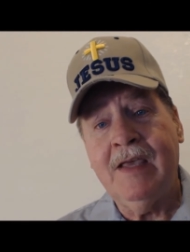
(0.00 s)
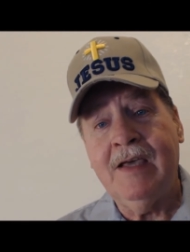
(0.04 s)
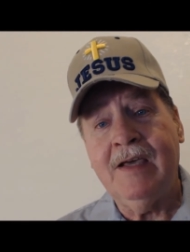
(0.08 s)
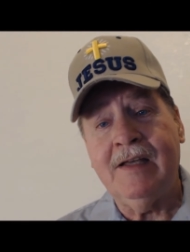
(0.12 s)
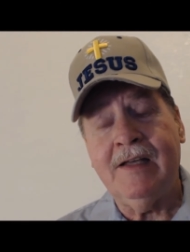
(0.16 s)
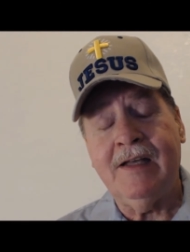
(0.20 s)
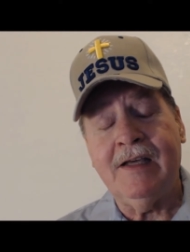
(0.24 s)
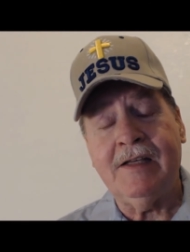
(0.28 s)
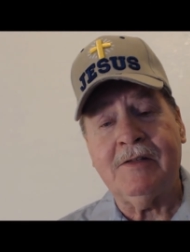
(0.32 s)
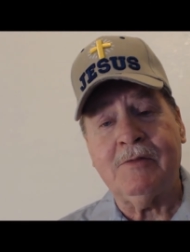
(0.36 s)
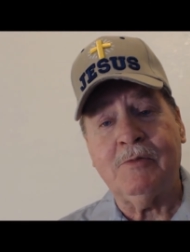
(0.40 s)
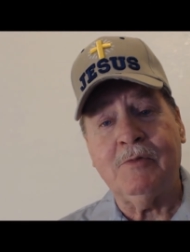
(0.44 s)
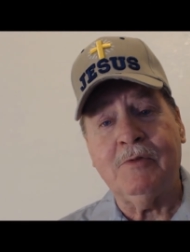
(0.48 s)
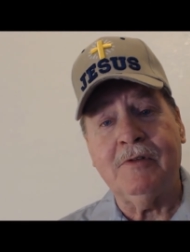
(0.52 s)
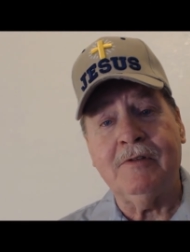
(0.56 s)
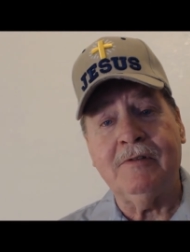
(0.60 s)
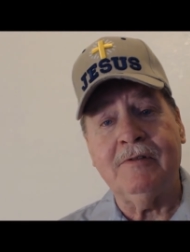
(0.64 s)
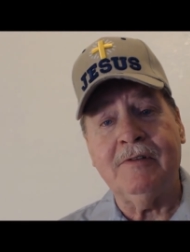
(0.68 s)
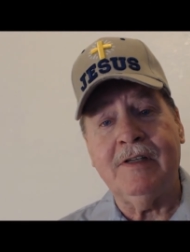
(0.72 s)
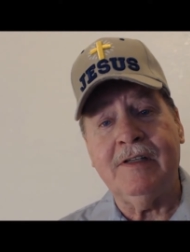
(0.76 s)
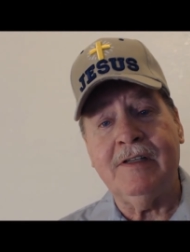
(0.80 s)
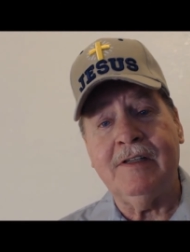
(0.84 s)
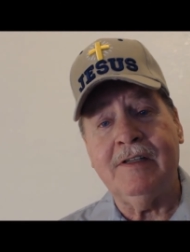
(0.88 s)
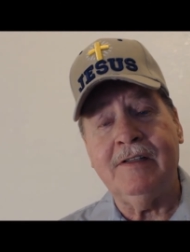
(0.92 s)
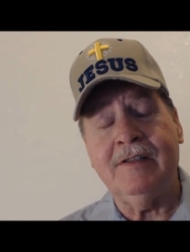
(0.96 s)
And that's
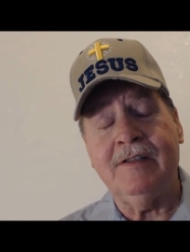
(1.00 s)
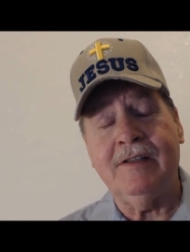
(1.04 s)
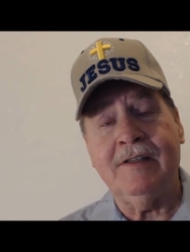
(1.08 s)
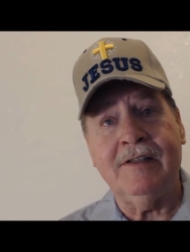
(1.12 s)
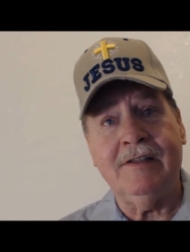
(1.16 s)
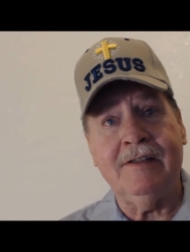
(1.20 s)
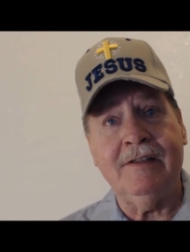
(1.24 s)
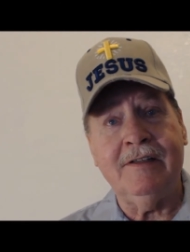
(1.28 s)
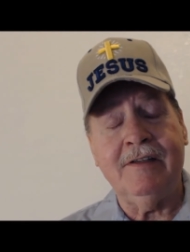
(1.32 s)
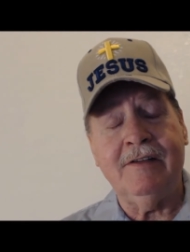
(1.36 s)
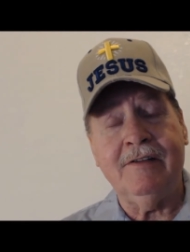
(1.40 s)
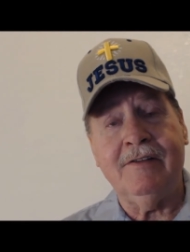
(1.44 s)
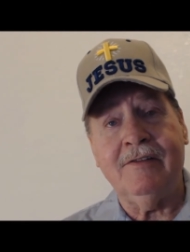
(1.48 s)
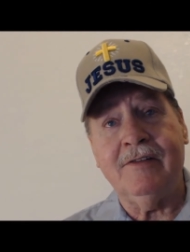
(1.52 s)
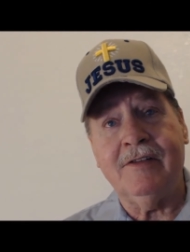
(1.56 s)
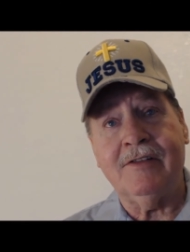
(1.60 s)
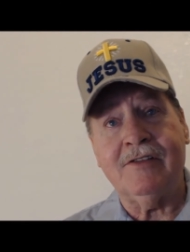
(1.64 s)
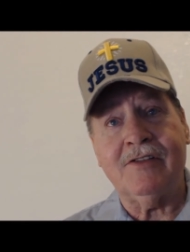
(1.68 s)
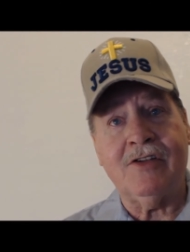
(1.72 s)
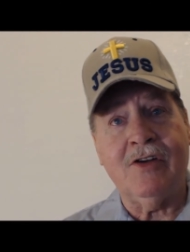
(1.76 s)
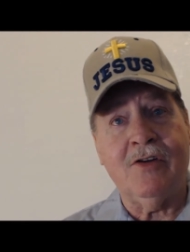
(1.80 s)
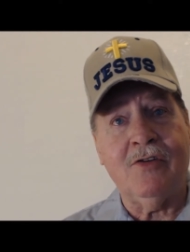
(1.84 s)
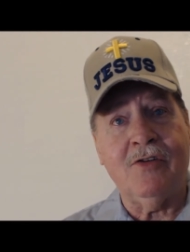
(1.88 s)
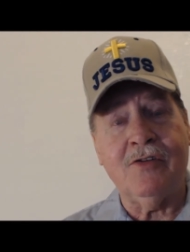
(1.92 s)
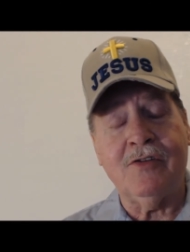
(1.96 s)
where uh, the you know the
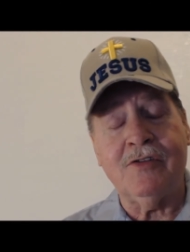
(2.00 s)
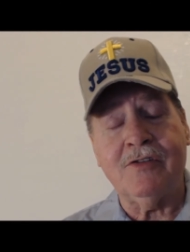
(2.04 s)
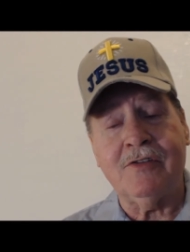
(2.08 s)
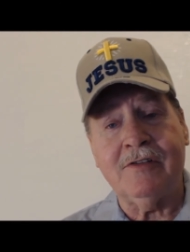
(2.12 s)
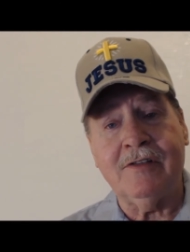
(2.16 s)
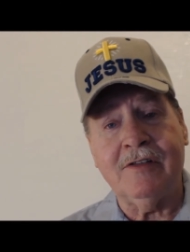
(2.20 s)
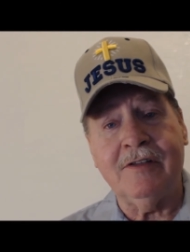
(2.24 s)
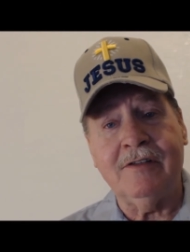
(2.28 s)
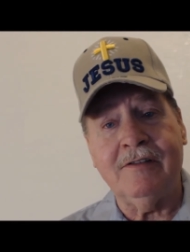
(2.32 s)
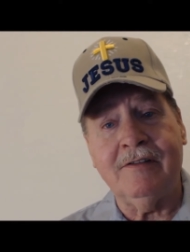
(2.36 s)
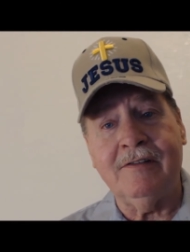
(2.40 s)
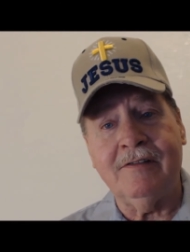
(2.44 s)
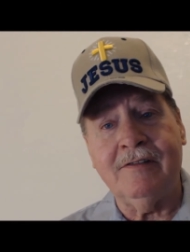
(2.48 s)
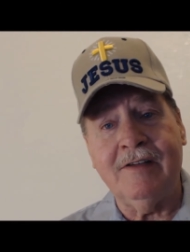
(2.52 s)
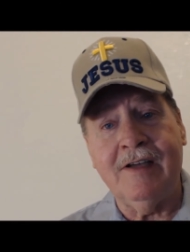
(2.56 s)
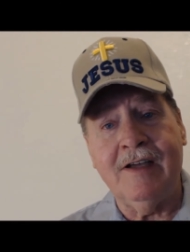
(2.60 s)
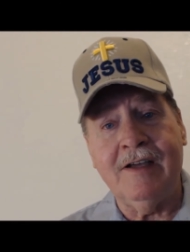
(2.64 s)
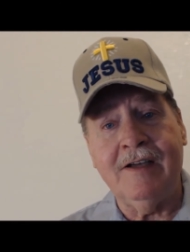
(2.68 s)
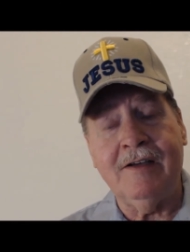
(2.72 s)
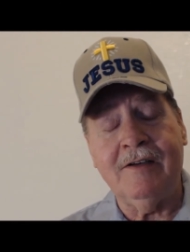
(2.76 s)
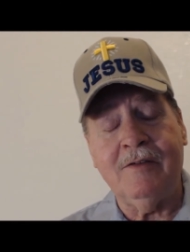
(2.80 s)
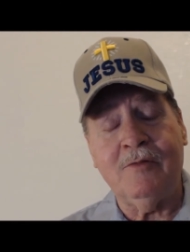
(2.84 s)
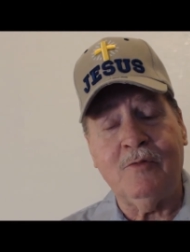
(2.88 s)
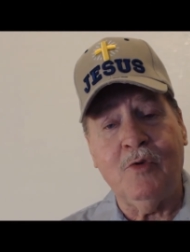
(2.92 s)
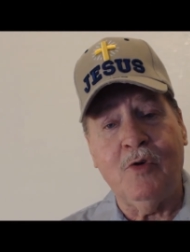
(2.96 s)
stars uh,
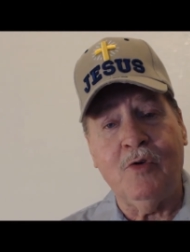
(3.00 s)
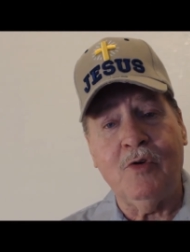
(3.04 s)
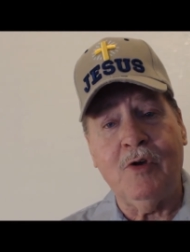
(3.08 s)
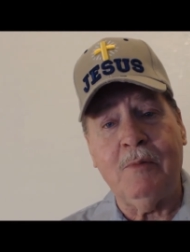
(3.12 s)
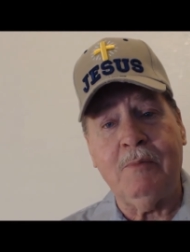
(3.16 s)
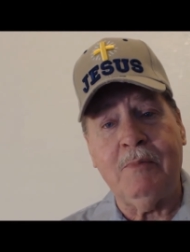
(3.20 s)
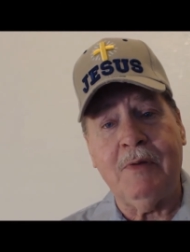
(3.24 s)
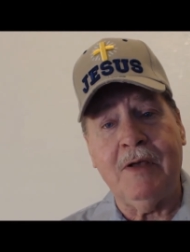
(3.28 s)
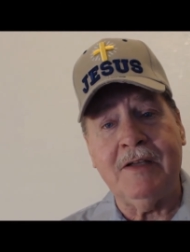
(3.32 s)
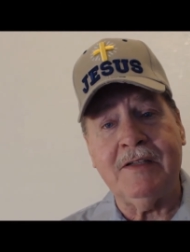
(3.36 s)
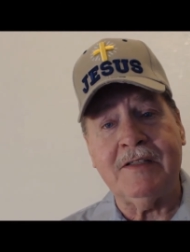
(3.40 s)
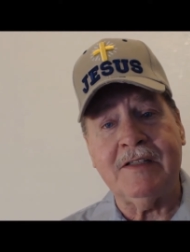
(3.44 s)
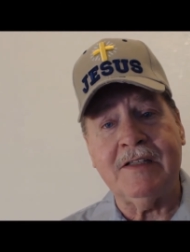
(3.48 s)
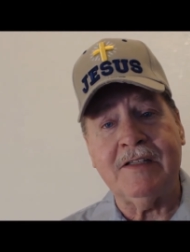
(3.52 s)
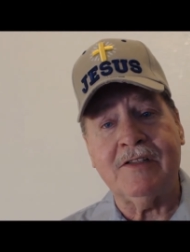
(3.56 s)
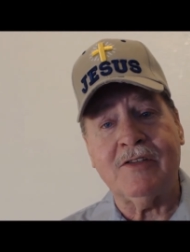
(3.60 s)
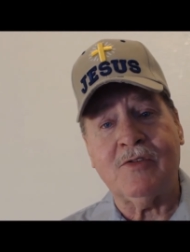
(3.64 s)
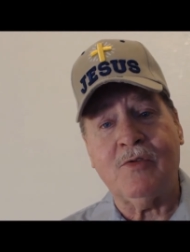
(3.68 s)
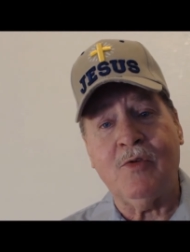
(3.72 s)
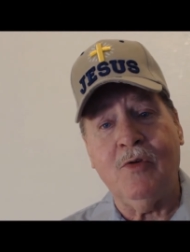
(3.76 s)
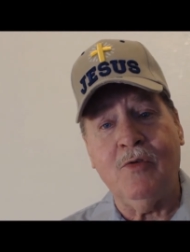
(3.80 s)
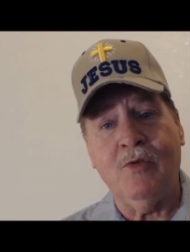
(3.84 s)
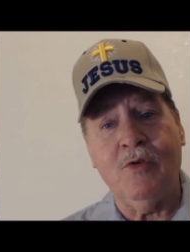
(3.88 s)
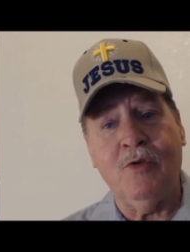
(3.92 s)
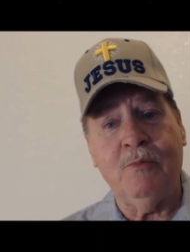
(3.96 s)
uh, roll up as a
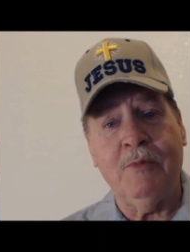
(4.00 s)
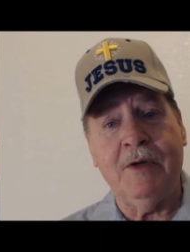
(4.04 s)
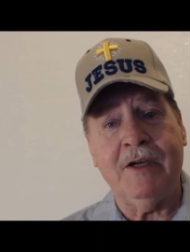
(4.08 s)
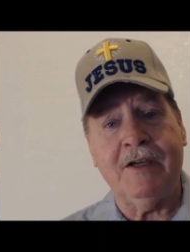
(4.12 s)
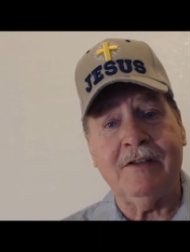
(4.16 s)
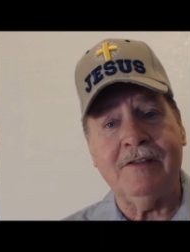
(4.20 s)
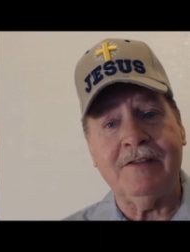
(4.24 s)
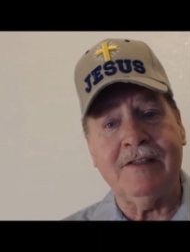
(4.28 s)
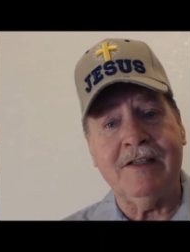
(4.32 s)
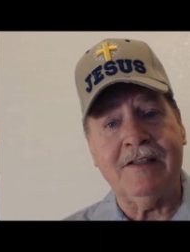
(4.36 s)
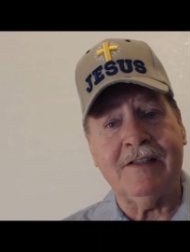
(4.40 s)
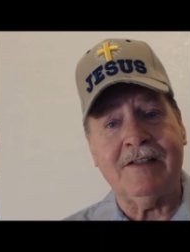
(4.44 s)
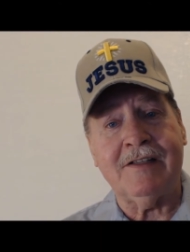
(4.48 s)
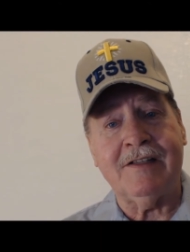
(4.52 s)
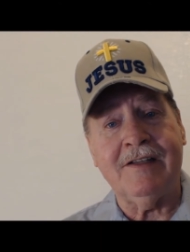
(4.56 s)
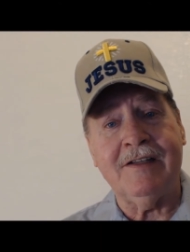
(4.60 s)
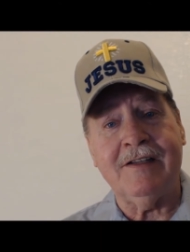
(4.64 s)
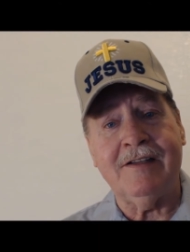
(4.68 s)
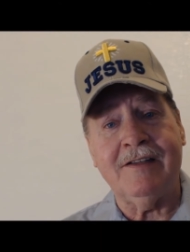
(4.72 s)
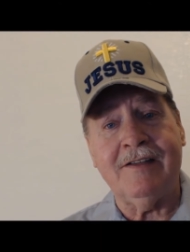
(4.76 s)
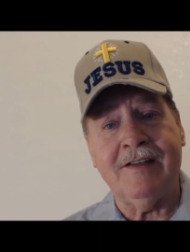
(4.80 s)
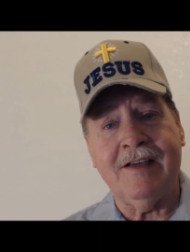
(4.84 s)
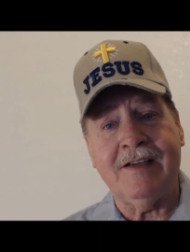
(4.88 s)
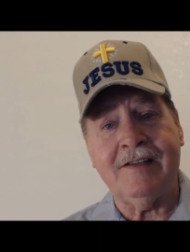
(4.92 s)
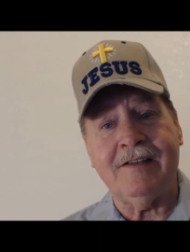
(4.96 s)
scroll because that's
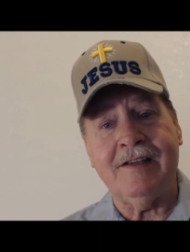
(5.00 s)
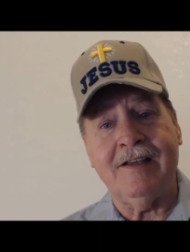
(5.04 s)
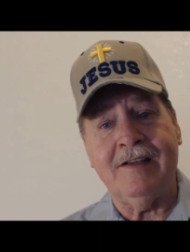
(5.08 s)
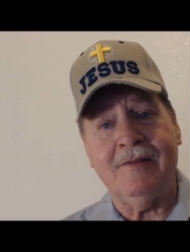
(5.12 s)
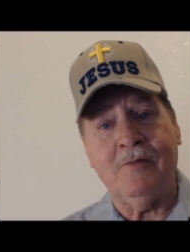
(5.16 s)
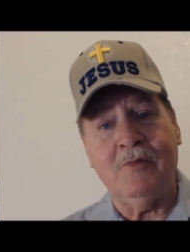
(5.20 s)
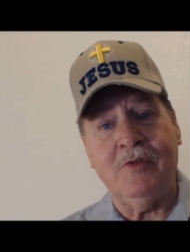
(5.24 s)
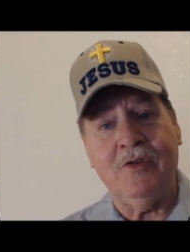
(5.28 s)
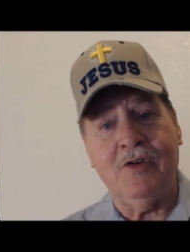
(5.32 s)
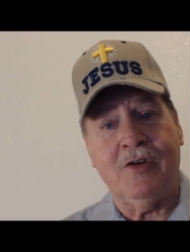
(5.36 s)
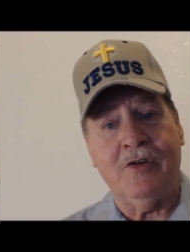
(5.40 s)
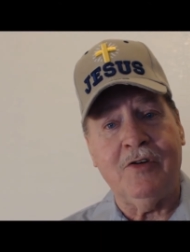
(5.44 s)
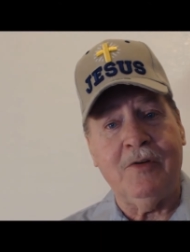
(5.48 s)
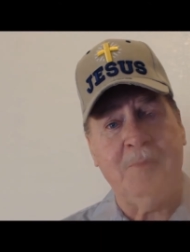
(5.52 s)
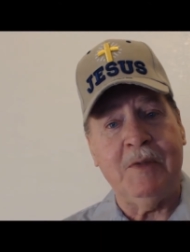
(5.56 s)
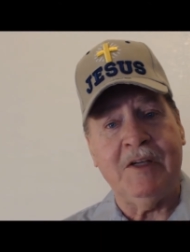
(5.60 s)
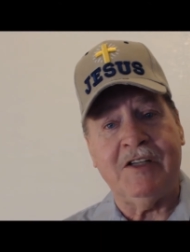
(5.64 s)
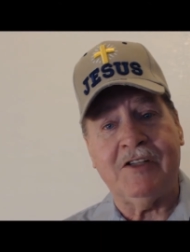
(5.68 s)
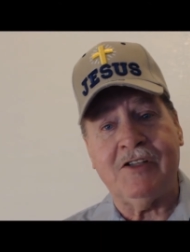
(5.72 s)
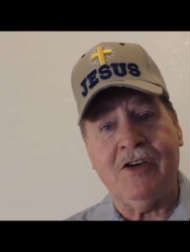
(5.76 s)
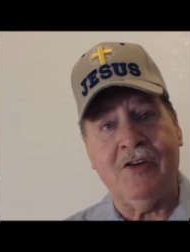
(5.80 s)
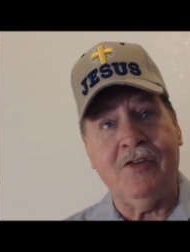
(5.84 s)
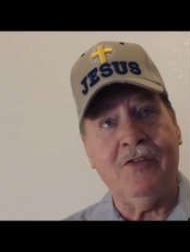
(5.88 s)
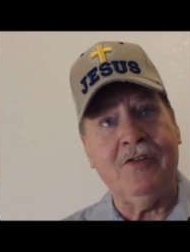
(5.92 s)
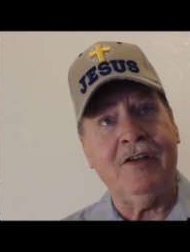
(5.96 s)
uh, that's if you're going to be
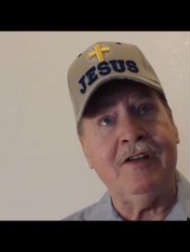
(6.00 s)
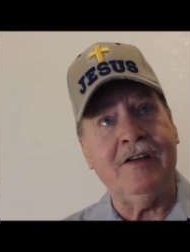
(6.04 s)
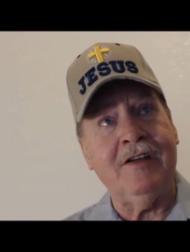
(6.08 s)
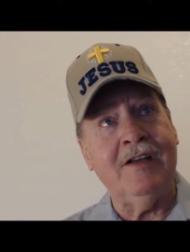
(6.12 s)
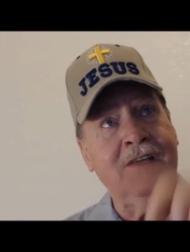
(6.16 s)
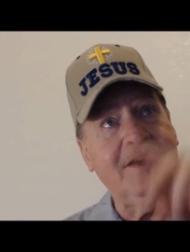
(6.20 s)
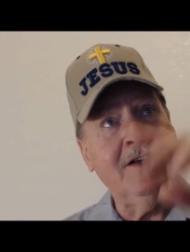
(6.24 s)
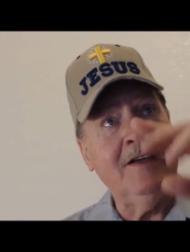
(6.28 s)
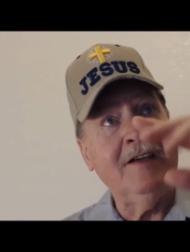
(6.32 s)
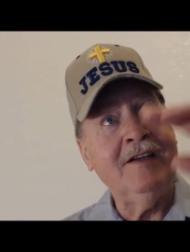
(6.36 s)
turning,